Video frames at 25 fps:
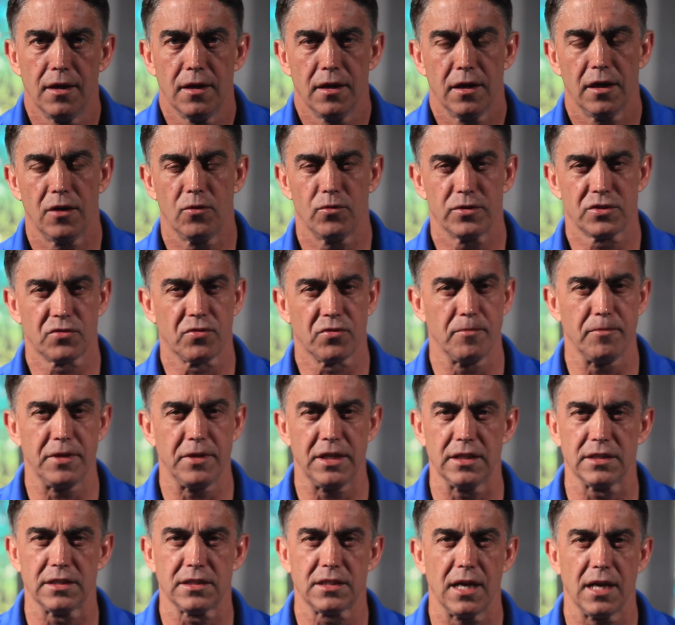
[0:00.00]
And it was from the
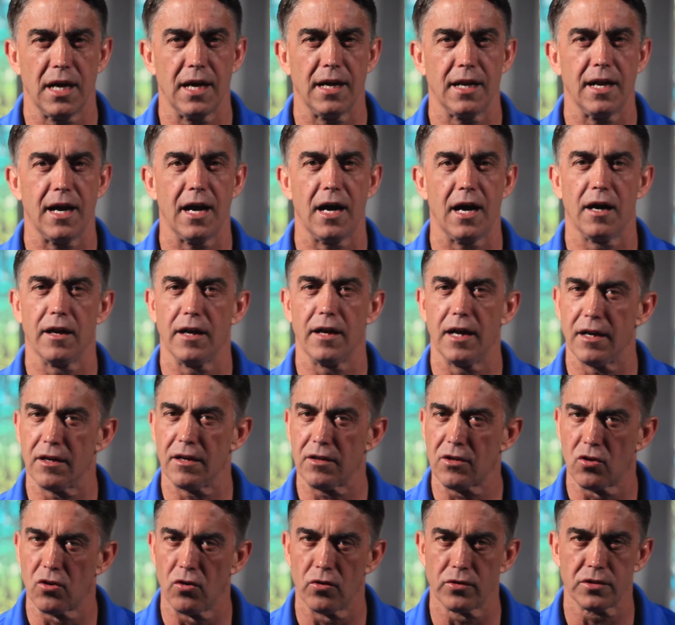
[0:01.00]
inside out. I had
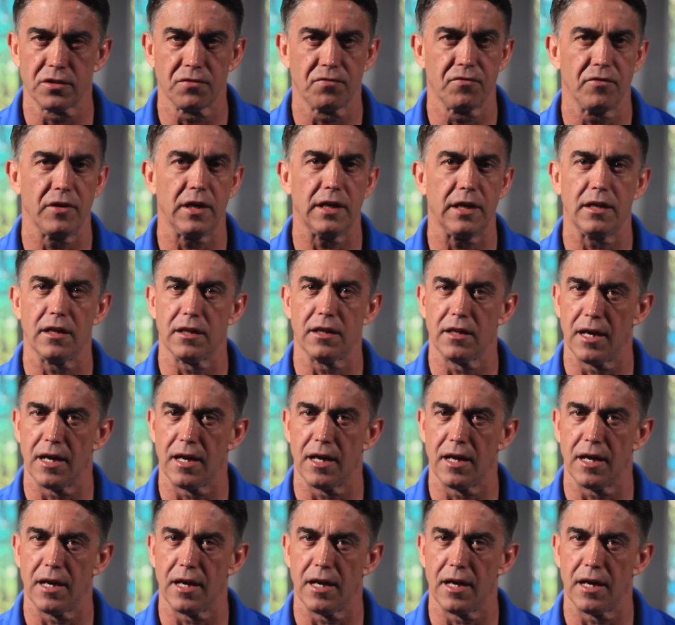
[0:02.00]
cultivated,